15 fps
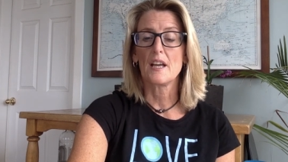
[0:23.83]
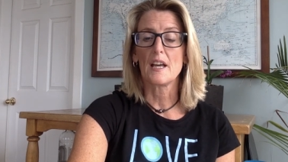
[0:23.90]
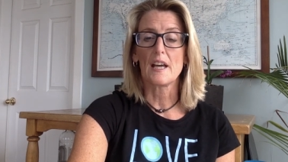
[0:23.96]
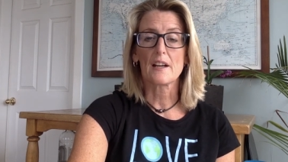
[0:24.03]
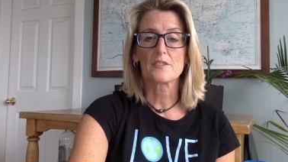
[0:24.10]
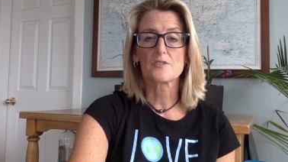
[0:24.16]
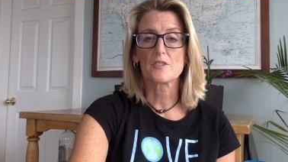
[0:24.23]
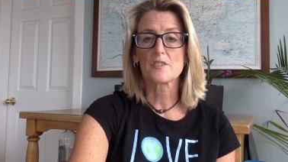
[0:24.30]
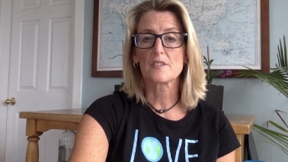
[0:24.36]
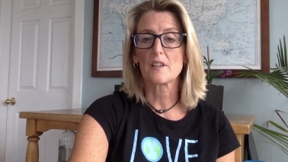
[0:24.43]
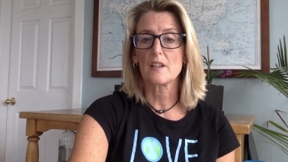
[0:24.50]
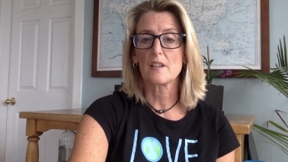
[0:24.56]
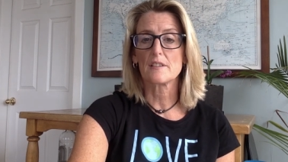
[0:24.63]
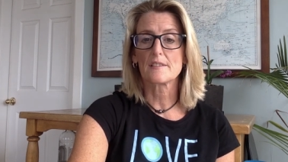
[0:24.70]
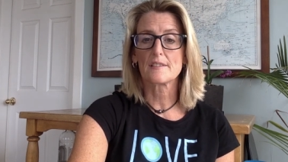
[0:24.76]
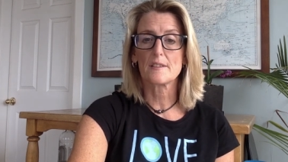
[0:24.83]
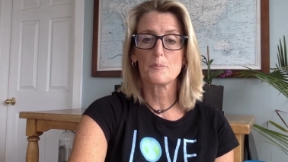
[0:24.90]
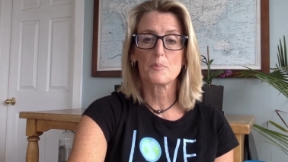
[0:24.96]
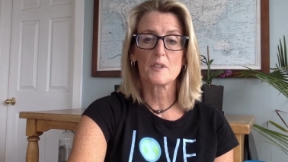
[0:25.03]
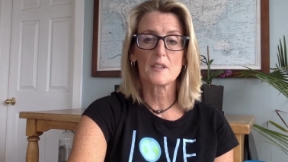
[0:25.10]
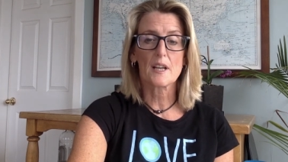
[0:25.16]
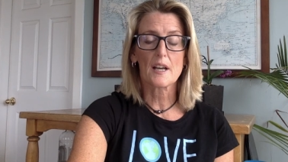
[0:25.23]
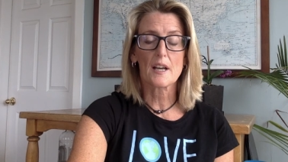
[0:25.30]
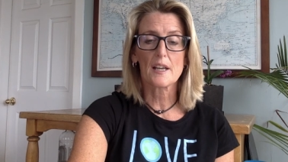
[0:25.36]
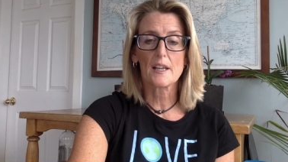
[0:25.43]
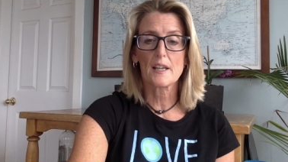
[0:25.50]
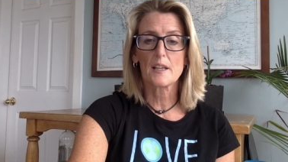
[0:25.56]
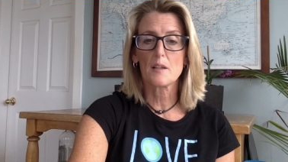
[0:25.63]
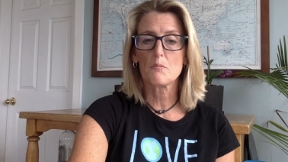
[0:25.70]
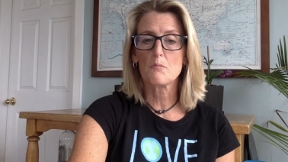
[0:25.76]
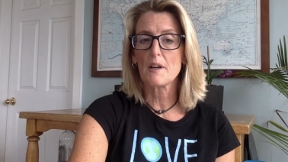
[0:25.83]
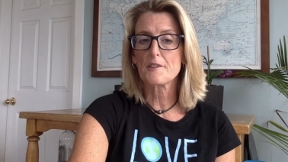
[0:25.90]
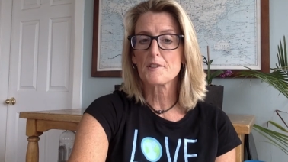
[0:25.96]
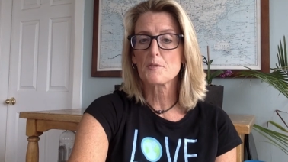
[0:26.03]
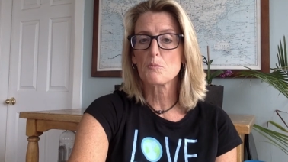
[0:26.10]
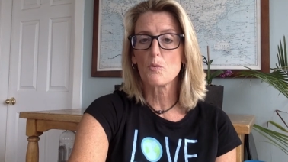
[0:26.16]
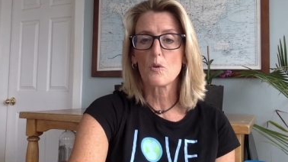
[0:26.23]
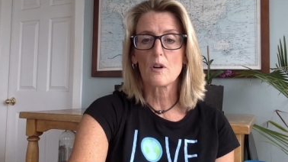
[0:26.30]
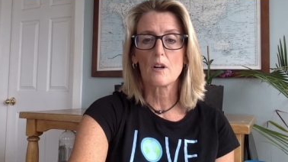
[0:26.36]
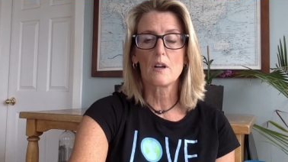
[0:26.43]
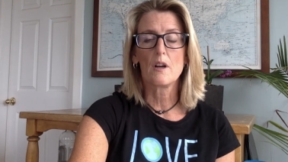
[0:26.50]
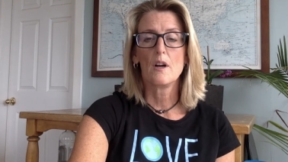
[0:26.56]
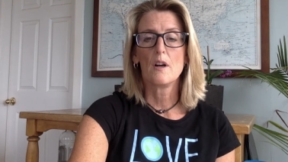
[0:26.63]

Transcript: exercise, sleep and diet, and much more